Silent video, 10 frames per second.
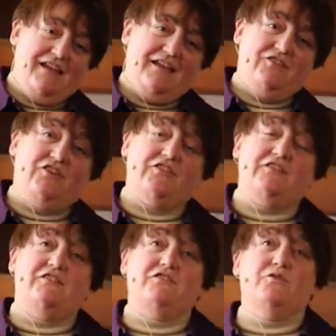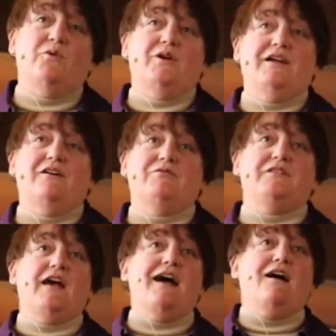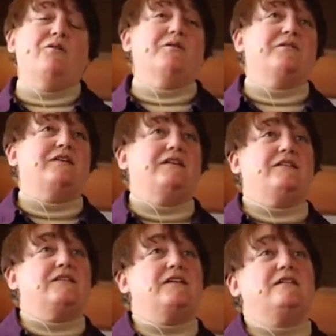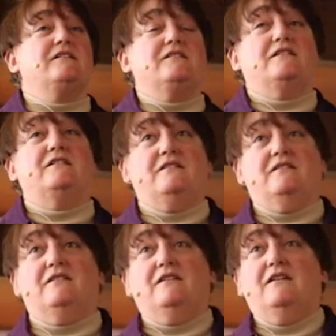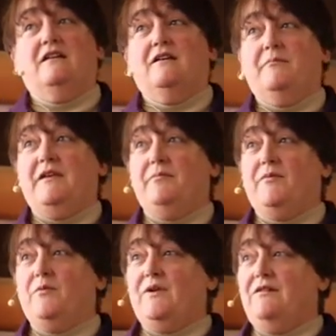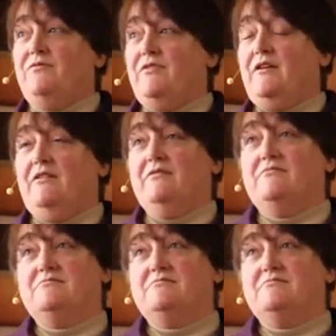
he shares the story of a tower that has killed people when it fell.